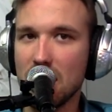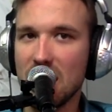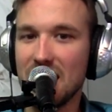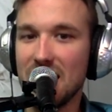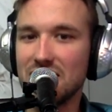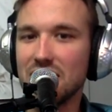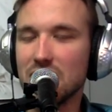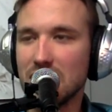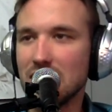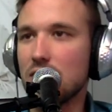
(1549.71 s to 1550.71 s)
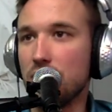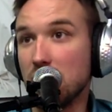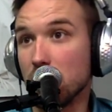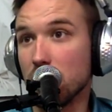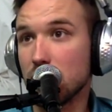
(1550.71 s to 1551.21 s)
He's an elite
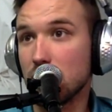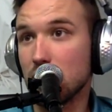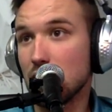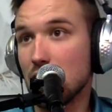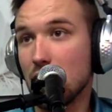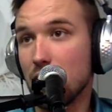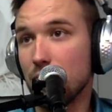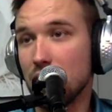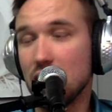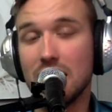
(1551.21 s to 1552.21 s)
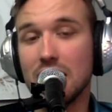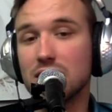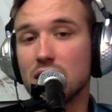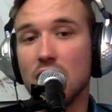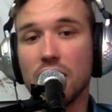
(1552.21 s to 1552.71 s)
defender. He gets a
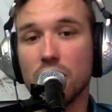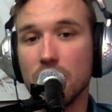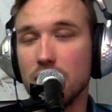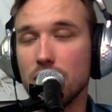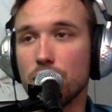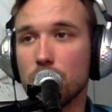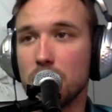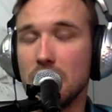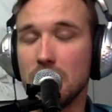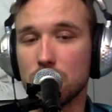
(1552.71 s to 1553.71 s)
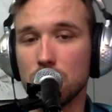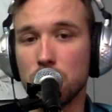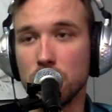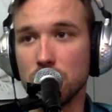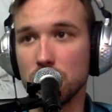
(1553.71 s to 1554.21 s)
lot of credit for being a three-point shooter.